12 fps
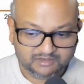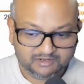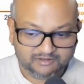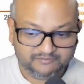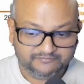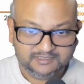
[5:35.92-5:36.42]

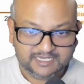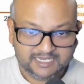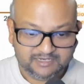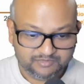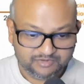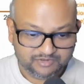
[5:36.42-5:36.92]
of
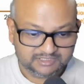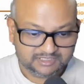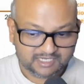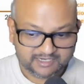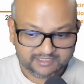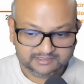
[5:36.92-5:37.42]
input
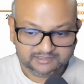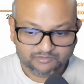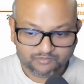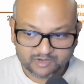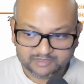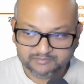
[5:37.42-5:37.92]
size
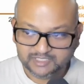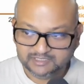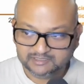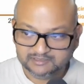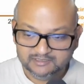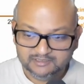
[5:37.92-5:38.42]
1
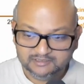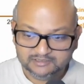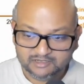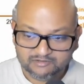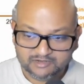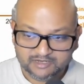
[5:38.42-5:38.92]
million.
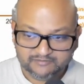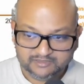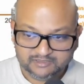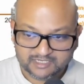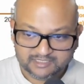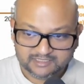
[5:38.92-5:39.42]
So if you
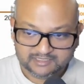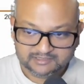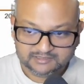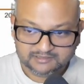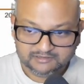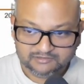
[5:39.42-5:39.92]
look at
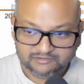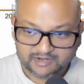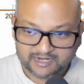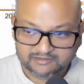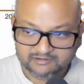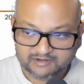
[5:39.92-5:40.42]
this
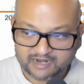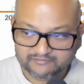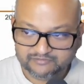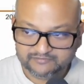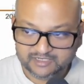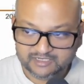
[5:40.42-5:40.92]
red graph
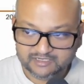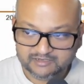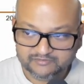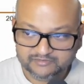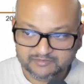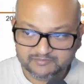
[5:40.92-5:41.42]
over
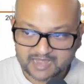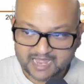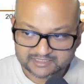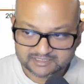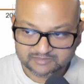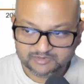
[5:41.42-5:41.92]
here for the
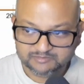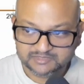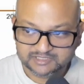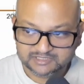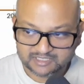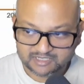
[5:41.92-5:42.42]
maximum
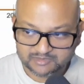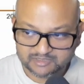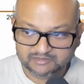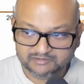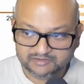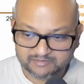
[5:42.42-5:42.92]

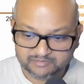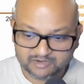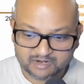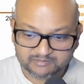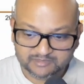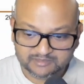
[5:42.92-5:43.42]
subarray
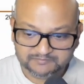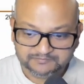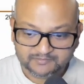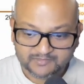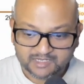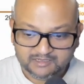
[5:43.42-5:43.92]
problem,
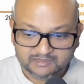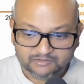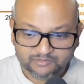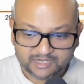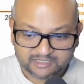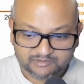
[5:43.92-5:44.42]

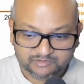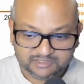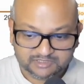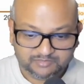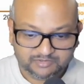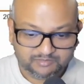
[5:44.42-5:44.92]
when it
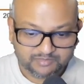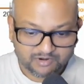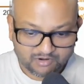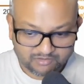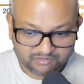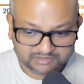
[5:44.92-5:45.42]
was
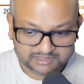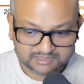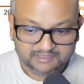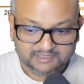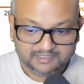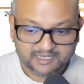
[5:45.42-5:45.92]

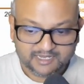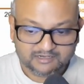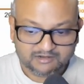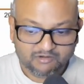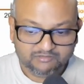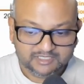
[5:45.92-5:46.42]
proposed, it
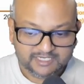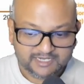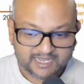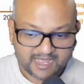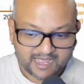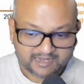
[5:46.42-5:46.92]
only
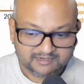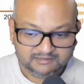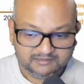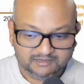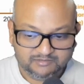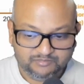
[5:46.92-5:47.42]
had
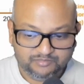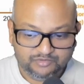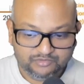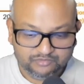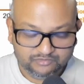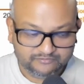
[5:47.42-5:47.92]
a
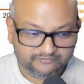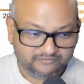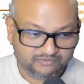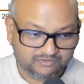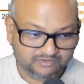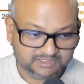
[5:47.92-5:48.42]
brute
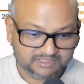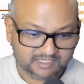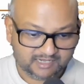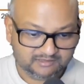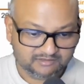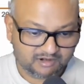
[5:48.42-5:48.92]
force
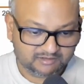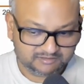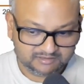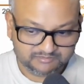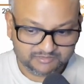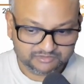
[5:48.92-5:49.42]

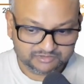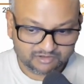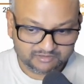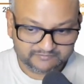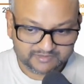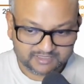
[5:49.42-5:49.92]
algorithm to
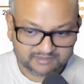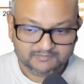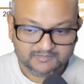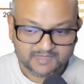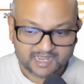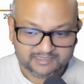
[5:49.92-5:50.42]
solve it.
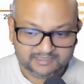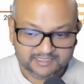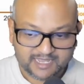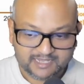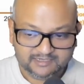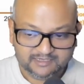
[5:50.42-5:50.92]
And
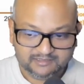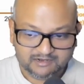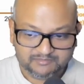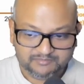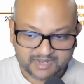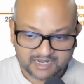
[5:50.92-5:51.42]
then it
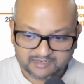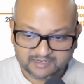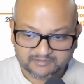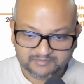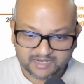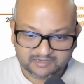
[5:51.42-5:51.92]
got better
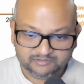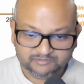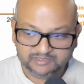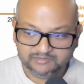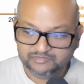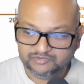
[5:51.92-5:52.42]
and better
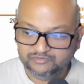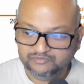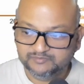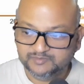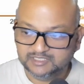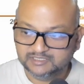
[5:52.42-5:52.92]
with
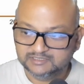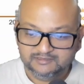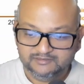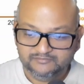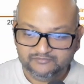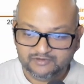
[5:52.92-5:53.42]
improvements
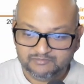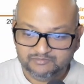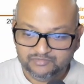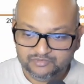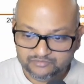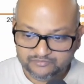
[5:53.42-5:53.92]
from
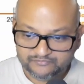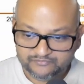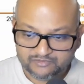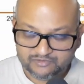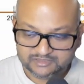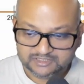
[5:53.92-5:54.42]
brute
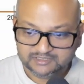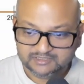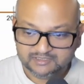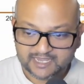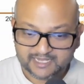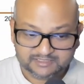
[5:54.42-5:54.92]
force,
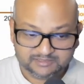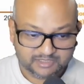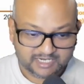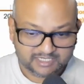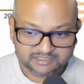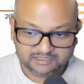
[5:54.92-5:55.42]

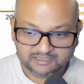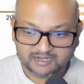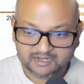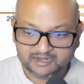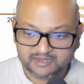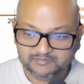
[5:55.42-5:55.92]
exponential
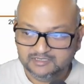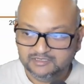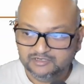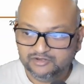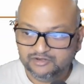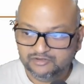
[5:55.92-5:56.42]
time,
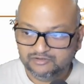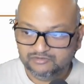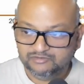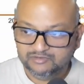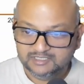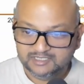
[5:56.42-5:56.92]

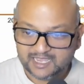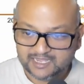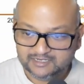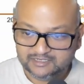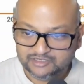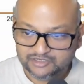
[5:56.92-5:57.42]
to
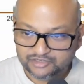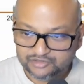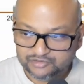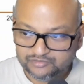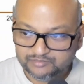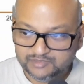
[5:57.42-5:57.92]
n
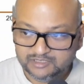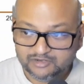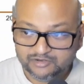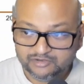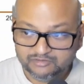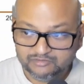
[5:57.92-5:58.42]
cubed
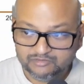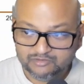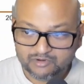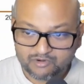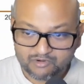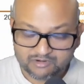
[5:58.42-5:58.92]
to
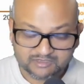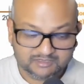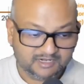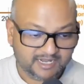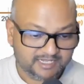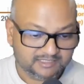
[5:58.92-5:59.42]

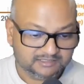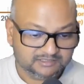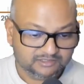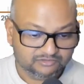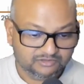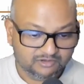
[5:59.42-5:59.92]
order n.
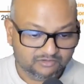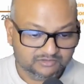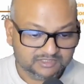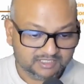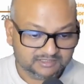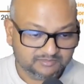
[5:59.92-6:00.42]
So those
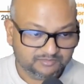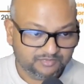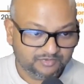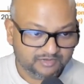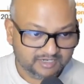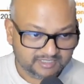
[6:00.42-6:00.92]
are some
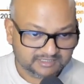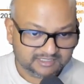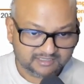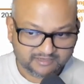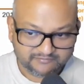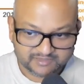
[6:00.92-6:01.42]
pretty
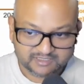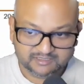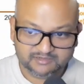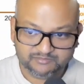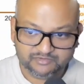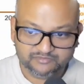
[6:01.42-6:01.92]
significant
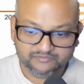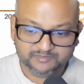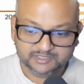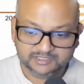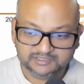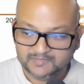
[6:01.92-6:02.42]

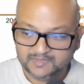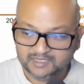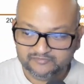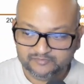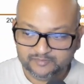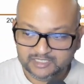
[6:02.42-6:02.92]
improvements. If we